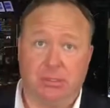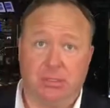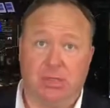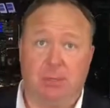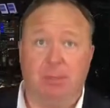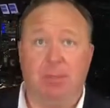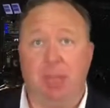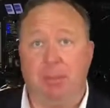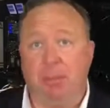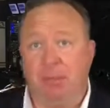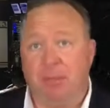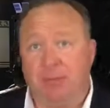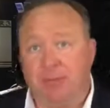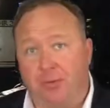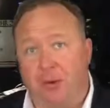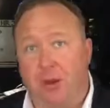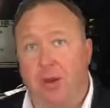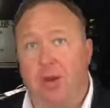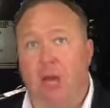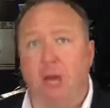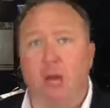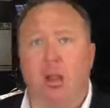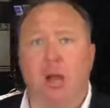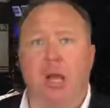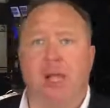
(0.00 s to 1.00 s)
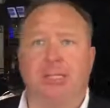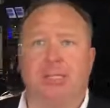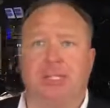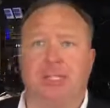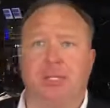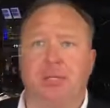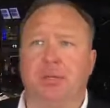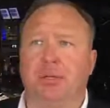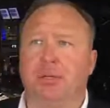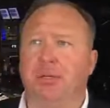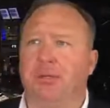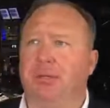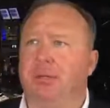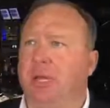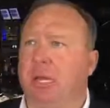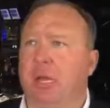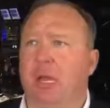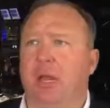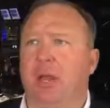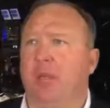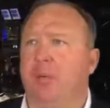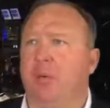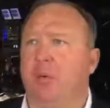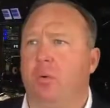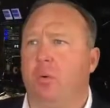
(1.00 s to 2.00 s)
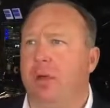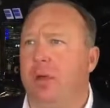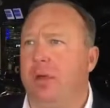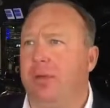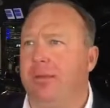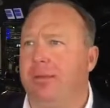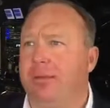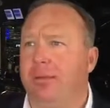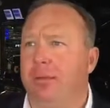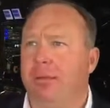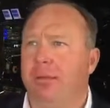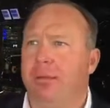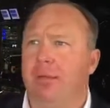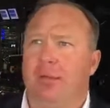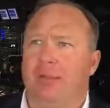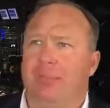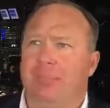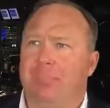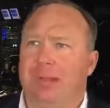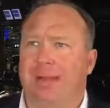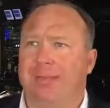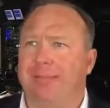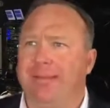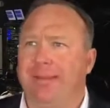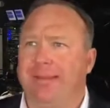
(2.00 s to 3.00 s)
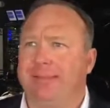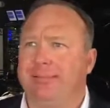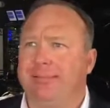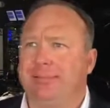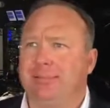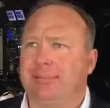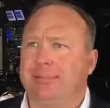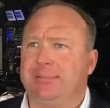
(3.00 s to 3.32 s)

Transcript: The Pepe the Frog lawsuit, the one by the